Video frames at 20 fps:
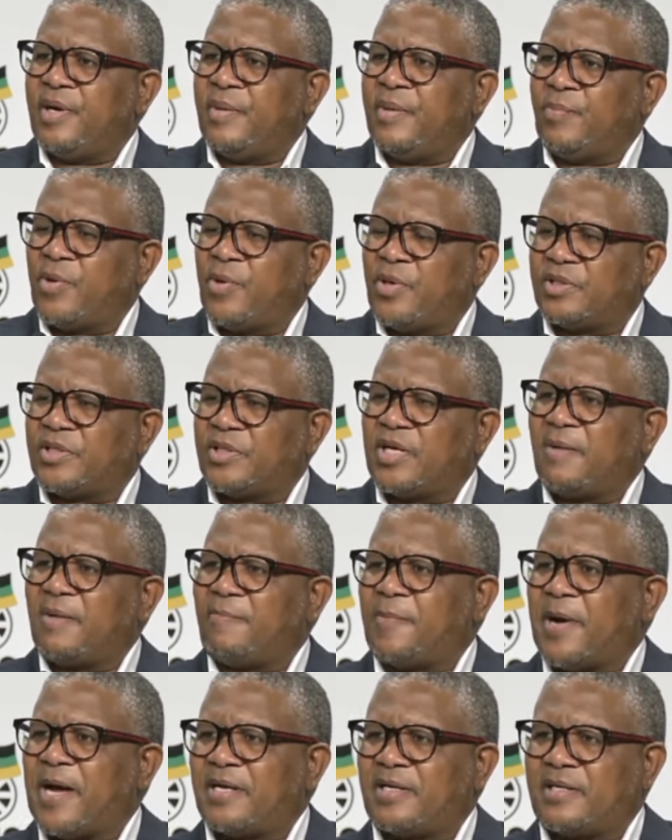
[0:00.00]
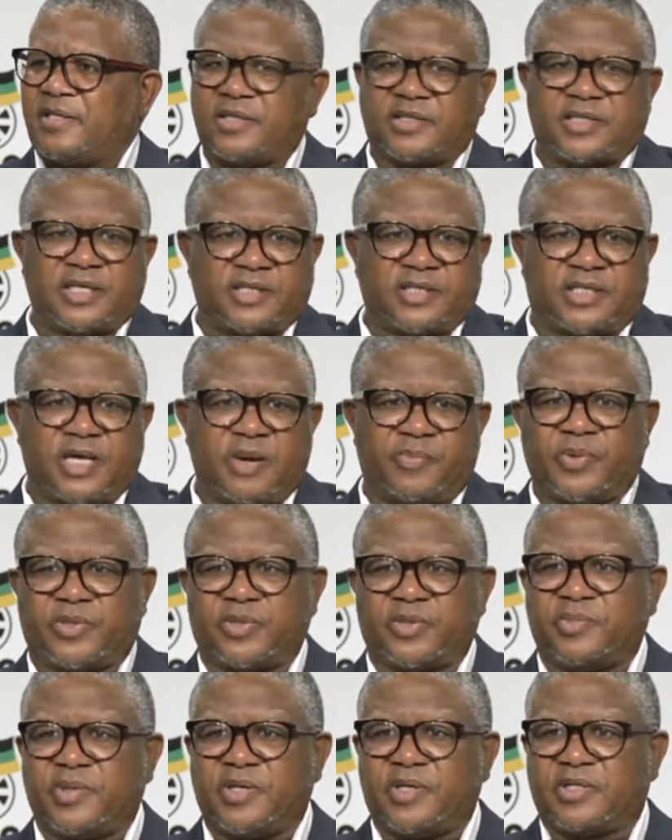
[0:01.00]
political parties as
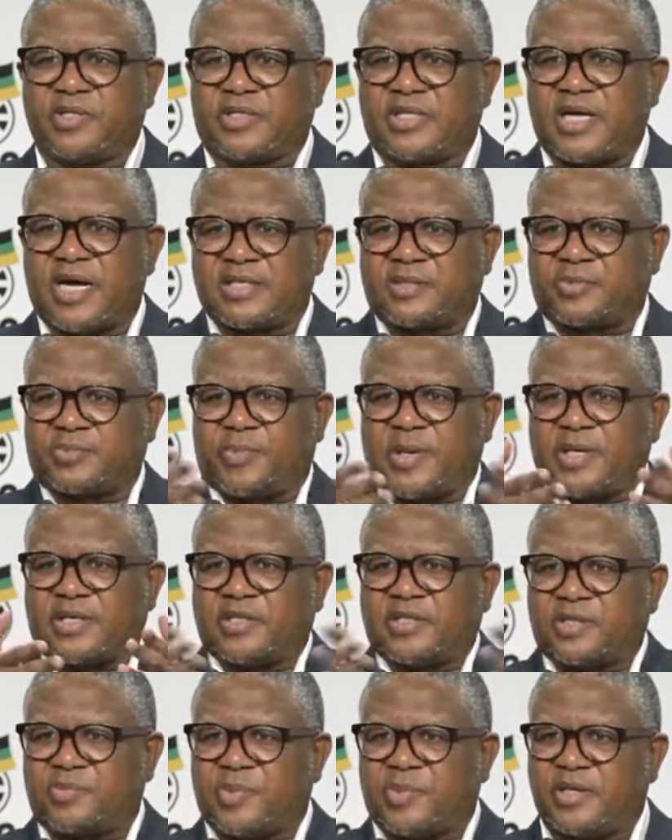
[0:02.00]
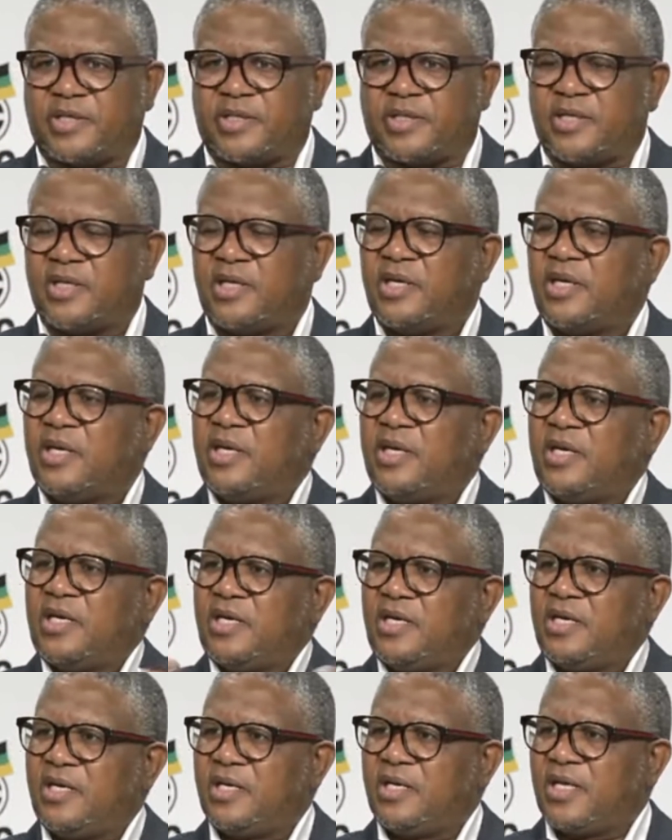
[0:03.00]
deputy ministers participating
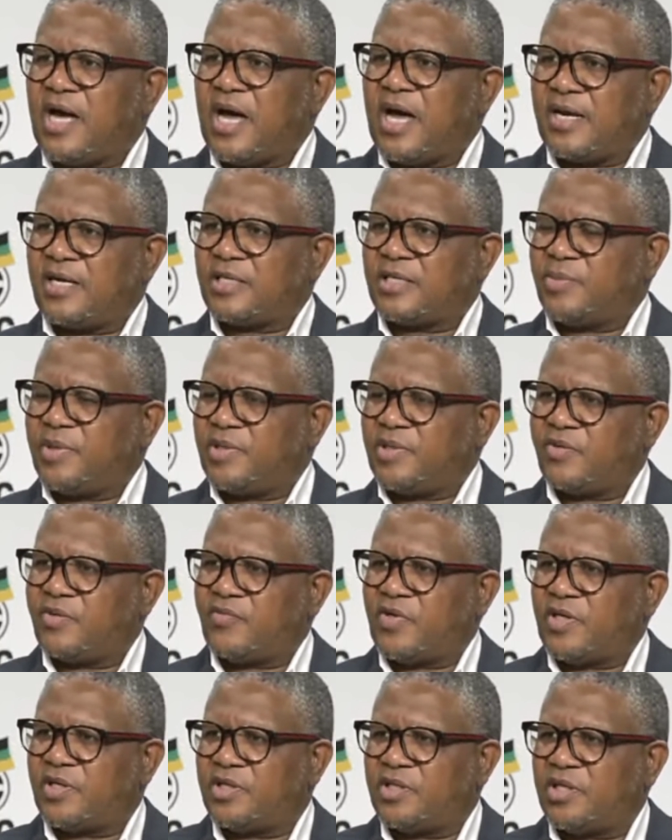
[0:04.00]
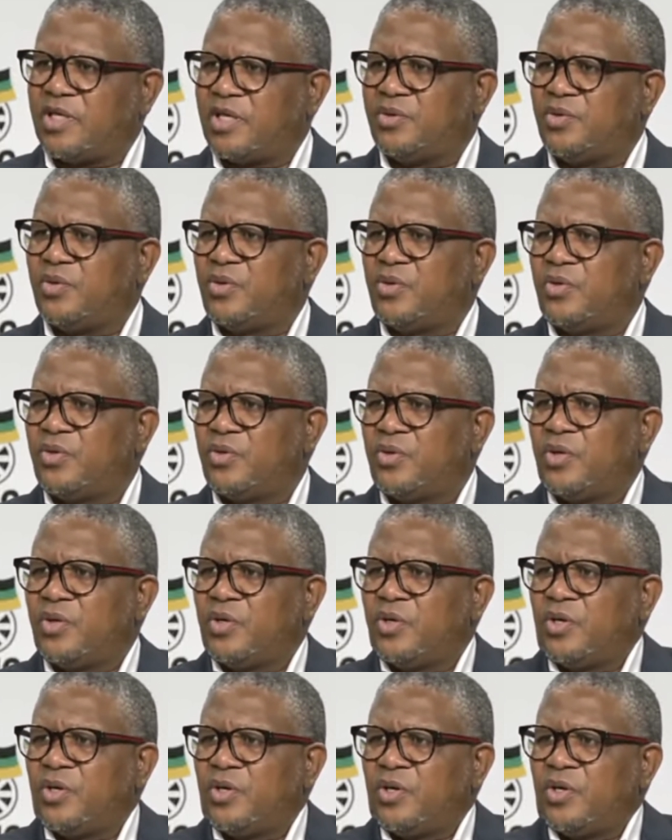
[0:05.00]
in the arrangement of the GNU.
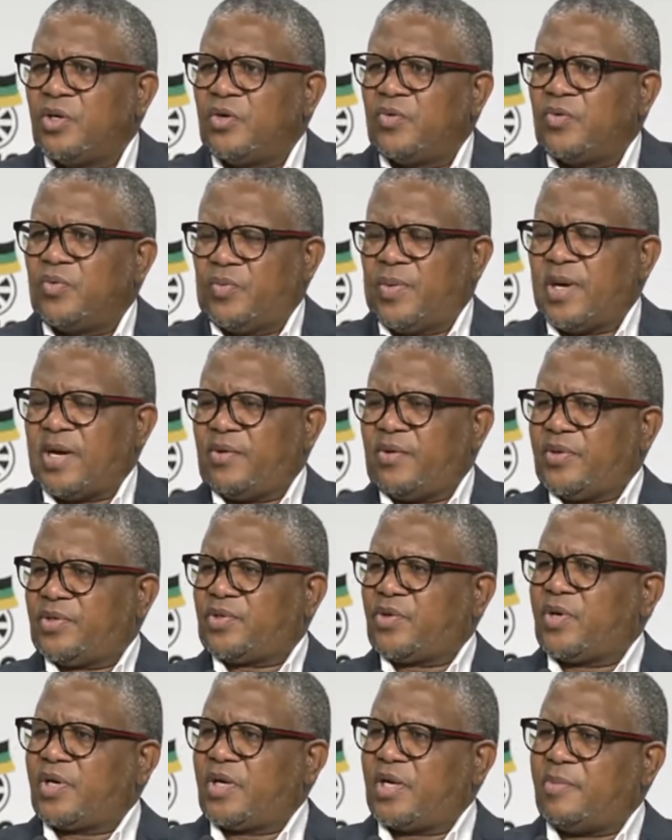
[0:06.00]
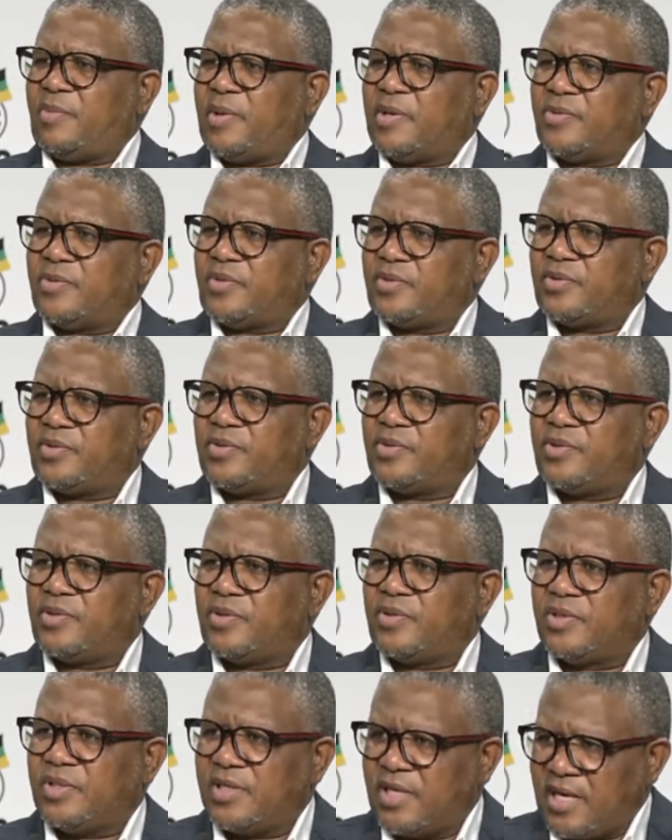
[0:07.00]
What are we talking about?
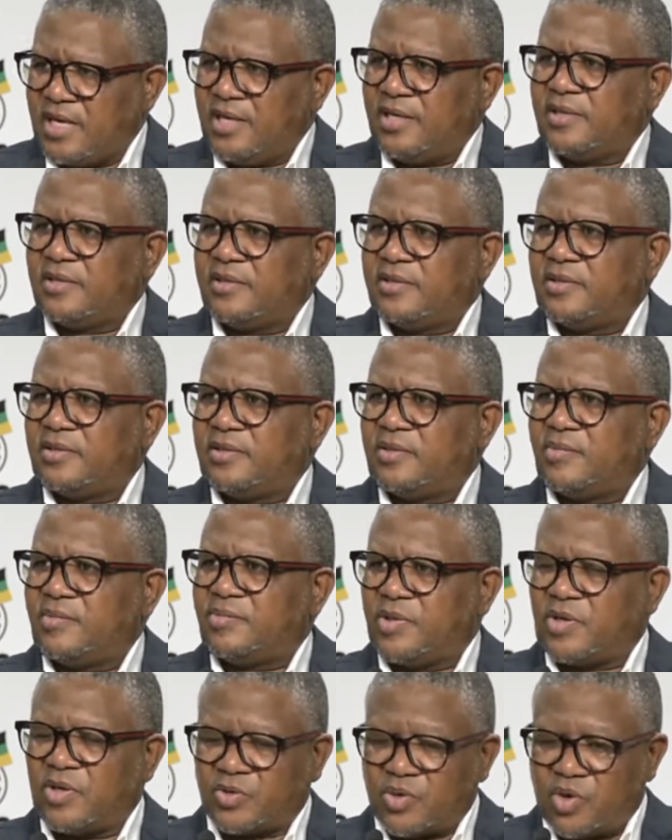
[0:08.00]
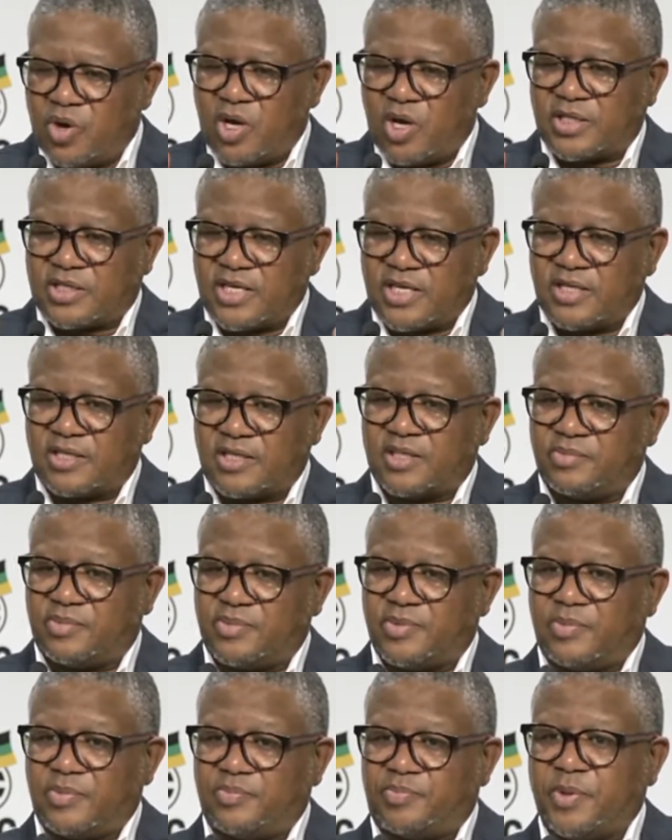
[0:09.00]
Yeah. Because all
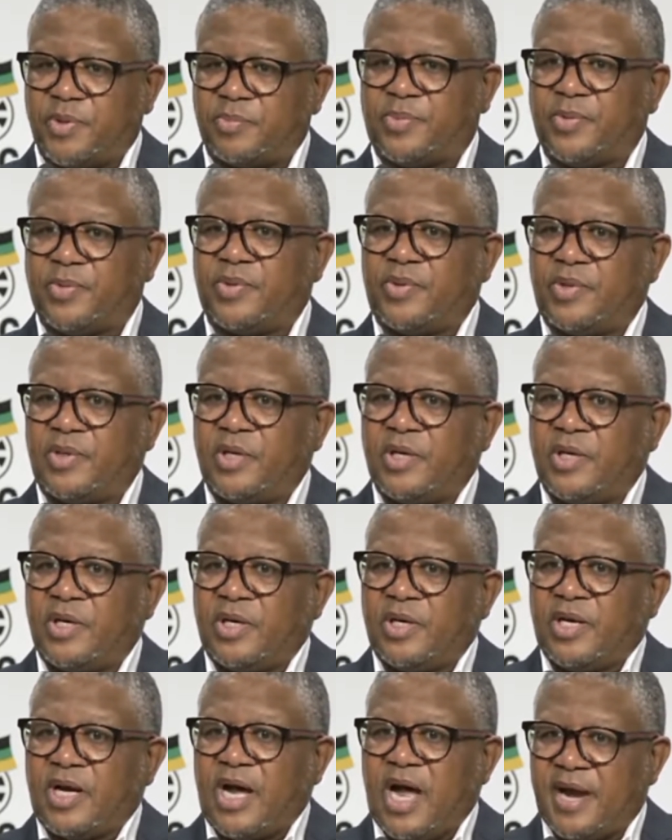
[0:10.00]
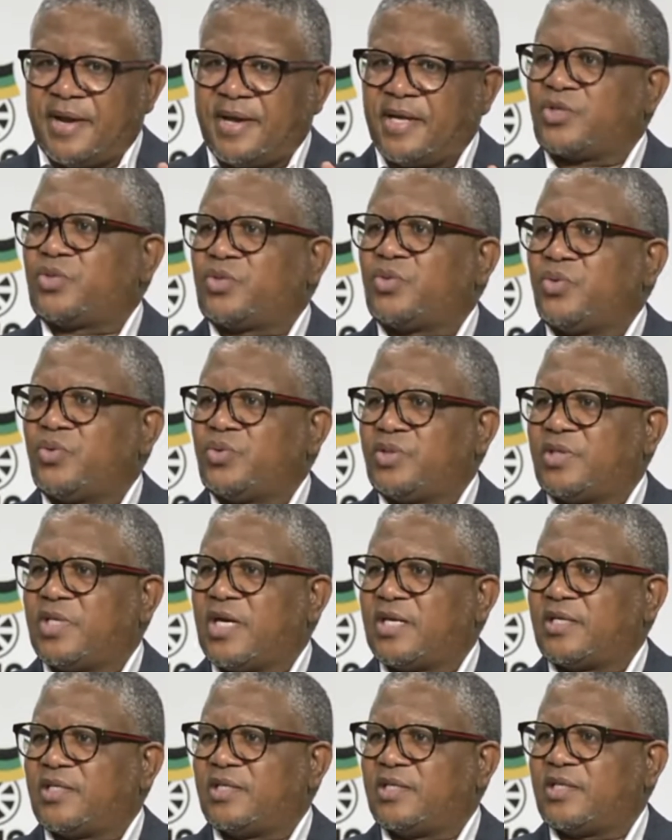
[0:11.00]
sensible people understood
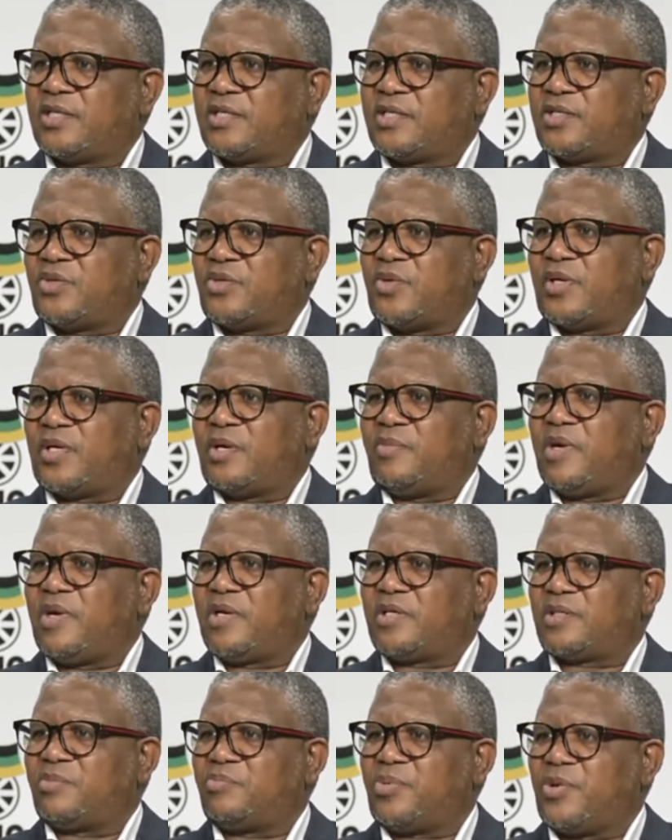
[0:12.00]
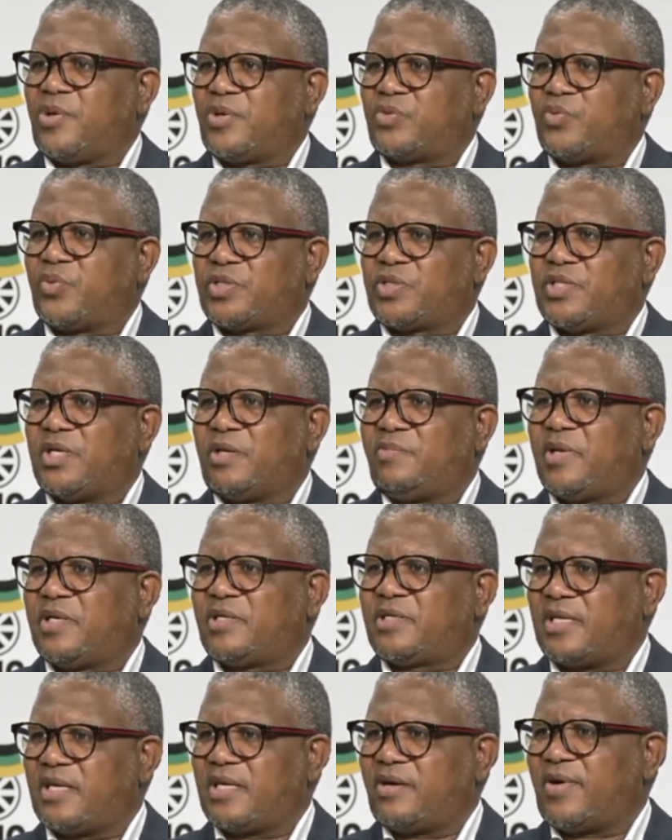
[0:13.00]
that this is not a melting pot. We still
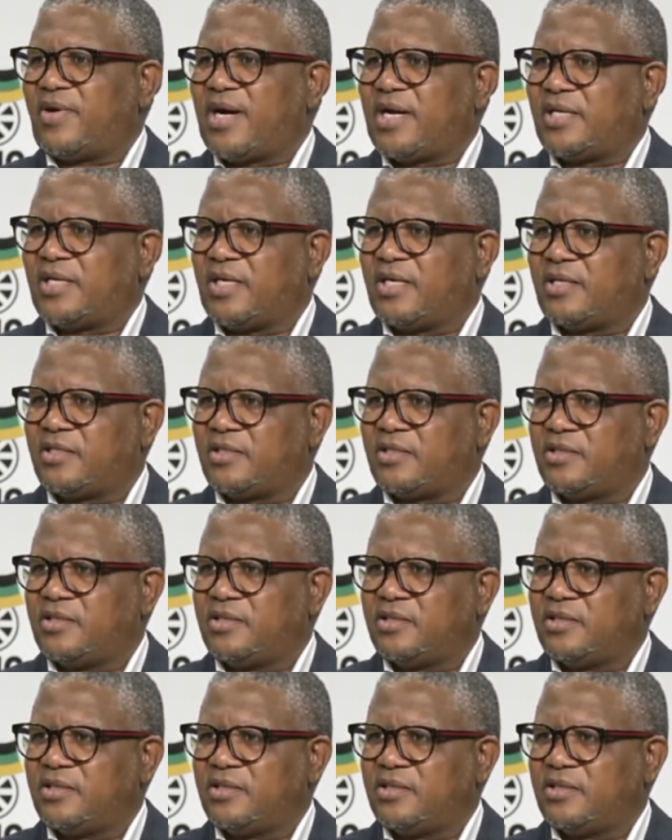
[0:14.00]
maintain our identity.